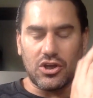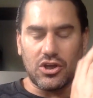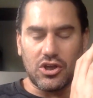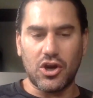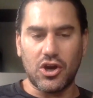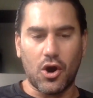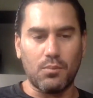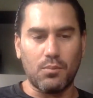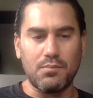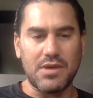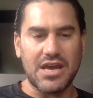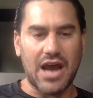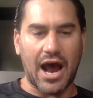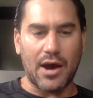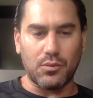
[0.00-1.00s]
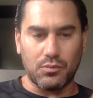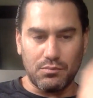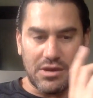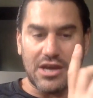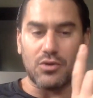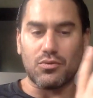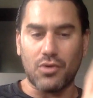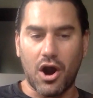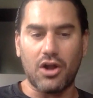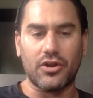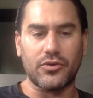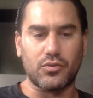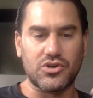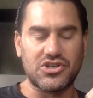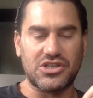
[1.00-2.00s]
me and
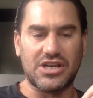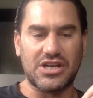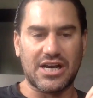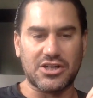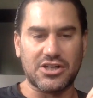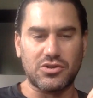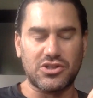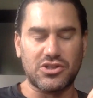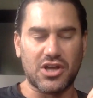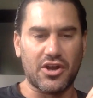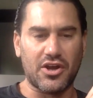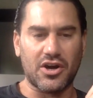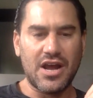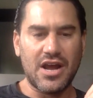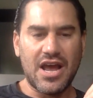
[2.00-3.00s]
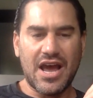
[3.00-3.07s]
Roland were sitting next to each other.